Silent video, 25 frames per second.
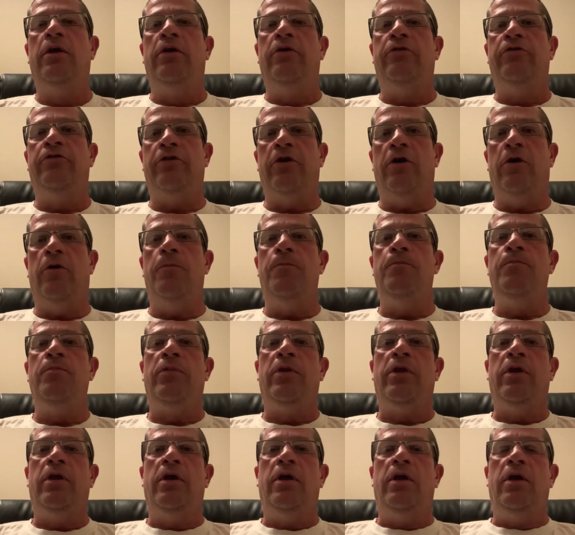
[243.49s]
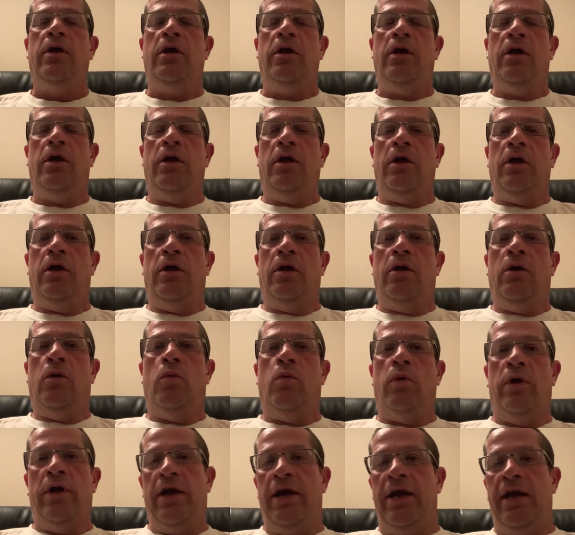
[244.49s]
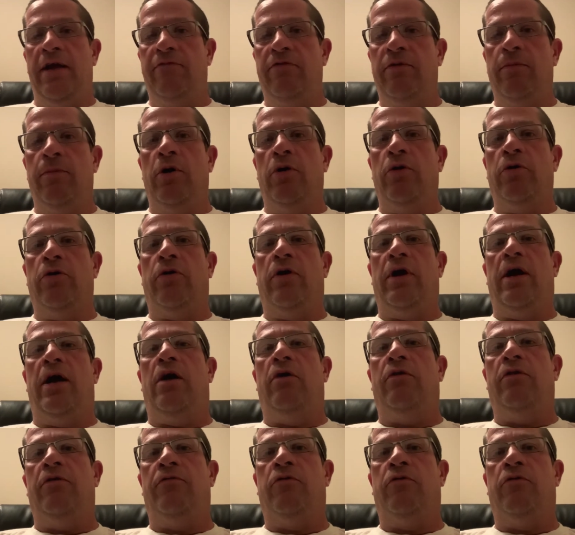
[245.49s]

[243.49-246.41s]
So when I have the motor out,